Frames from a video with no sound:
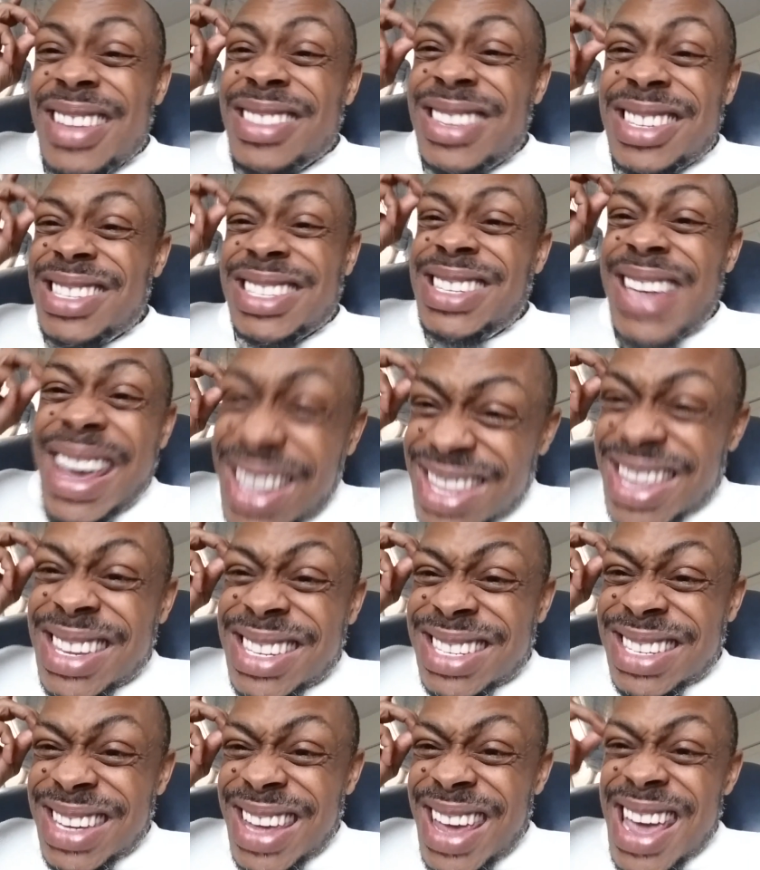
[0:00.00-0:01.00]

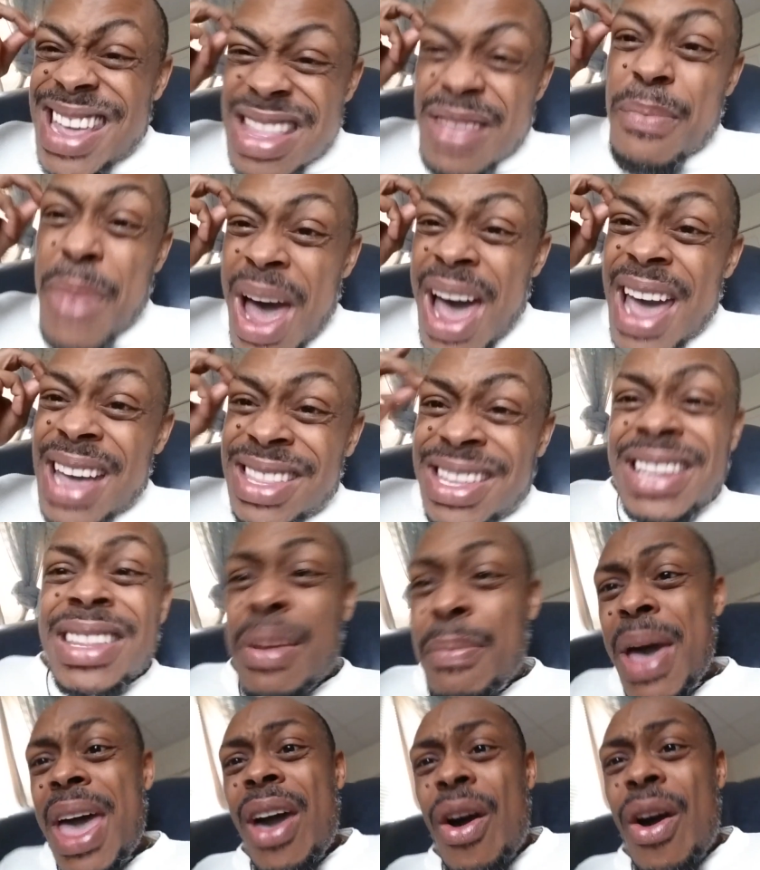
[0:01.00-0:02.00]
sickness in the mind than
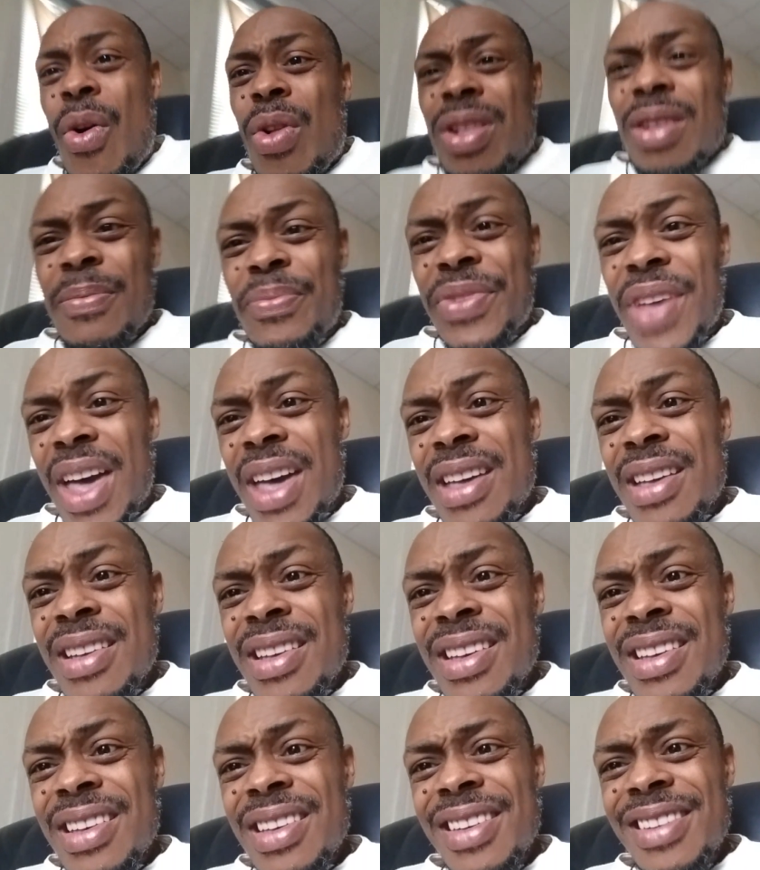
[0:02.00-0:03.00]
the male. Okay.
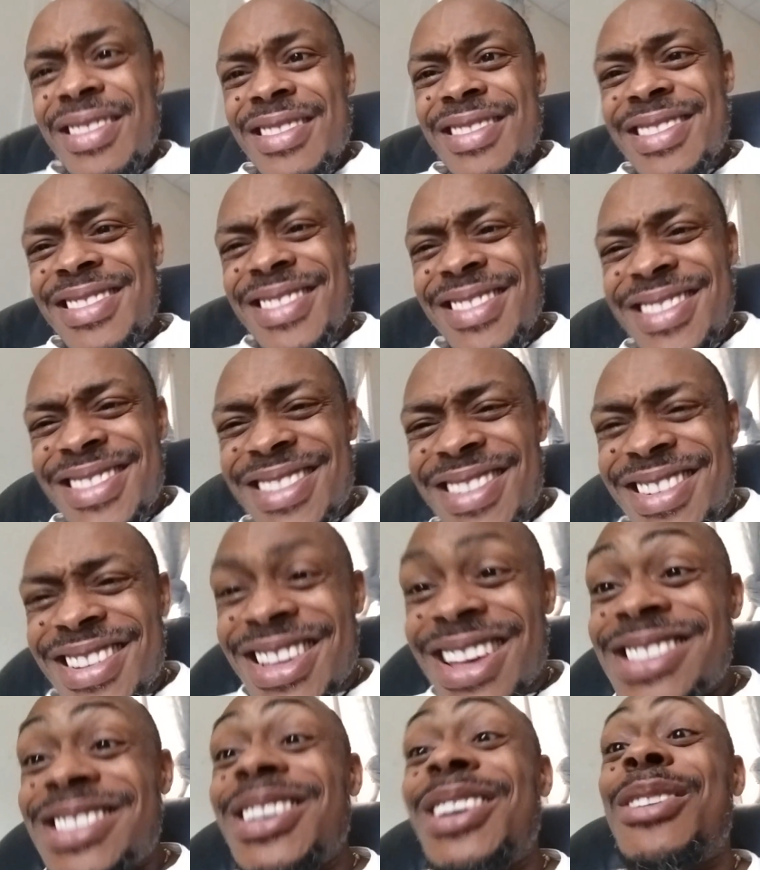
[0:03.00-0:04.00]

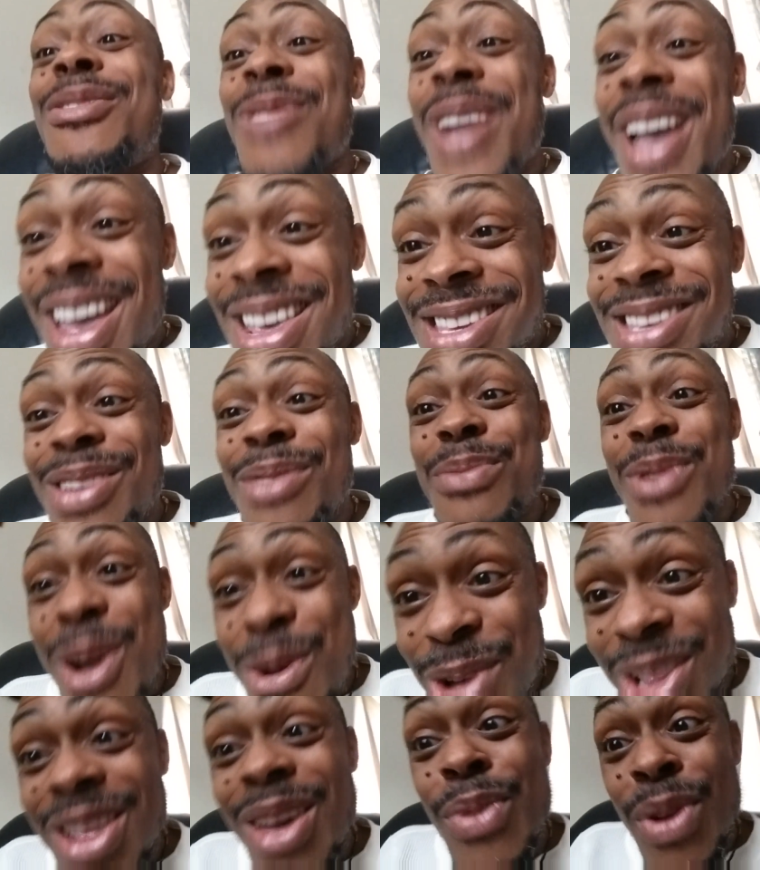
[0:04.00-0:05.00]
It's a crazy
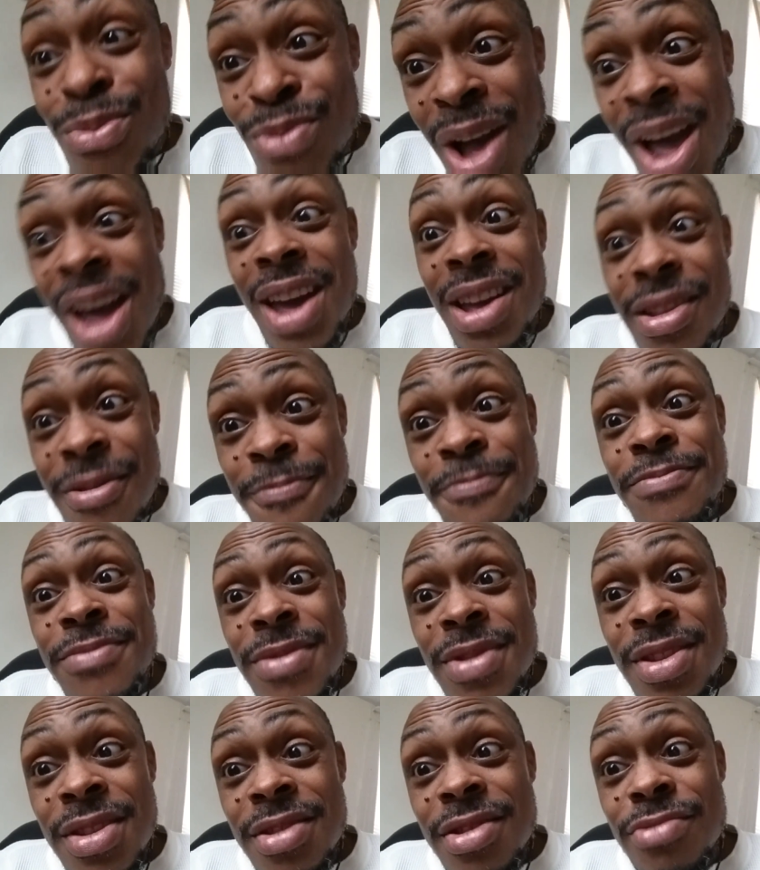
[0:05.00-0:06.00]
world we live in, right?
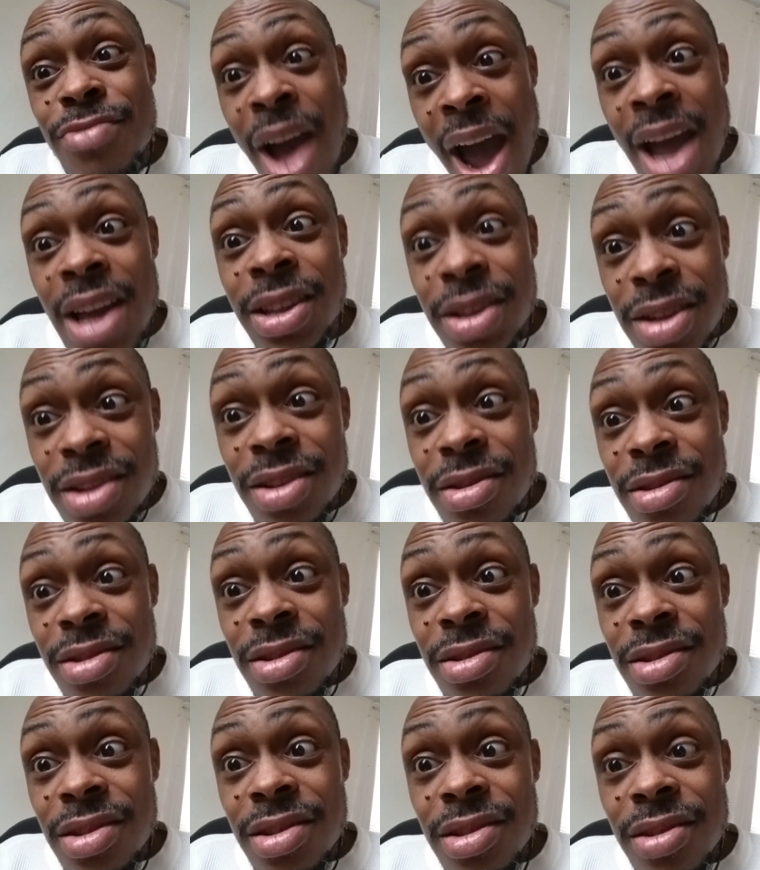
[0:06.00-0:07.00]
Right?
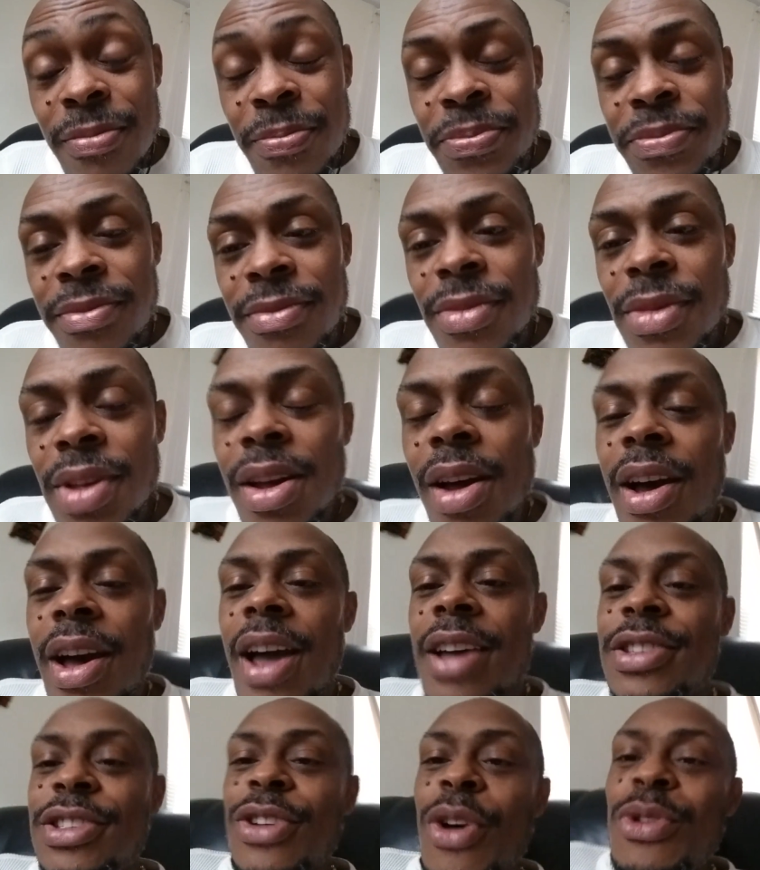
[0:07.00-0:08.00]

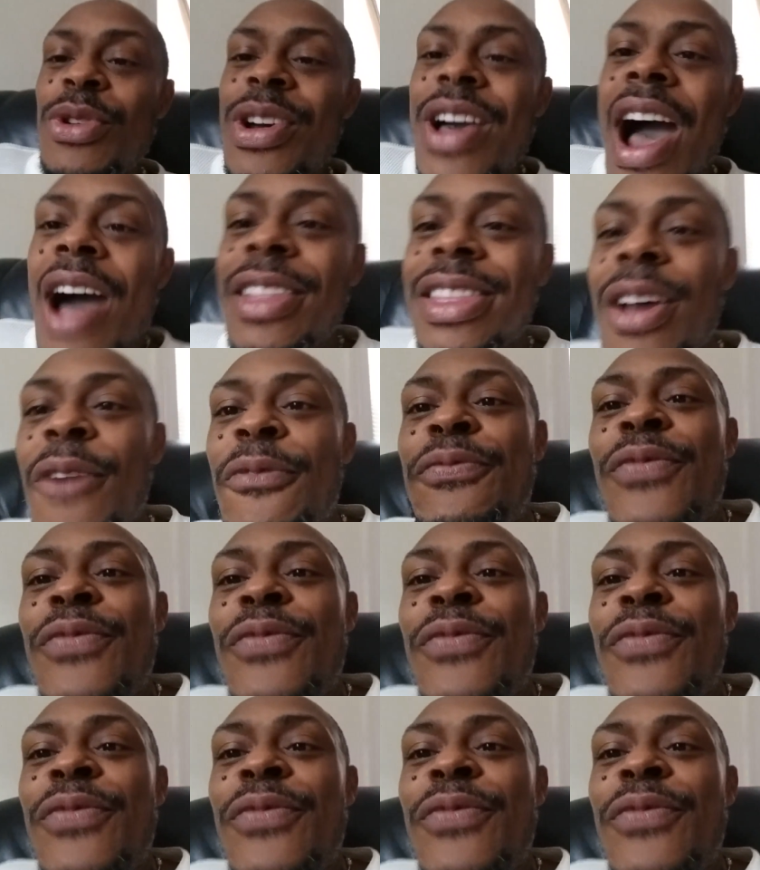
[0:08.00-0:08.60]
Okay, so you got the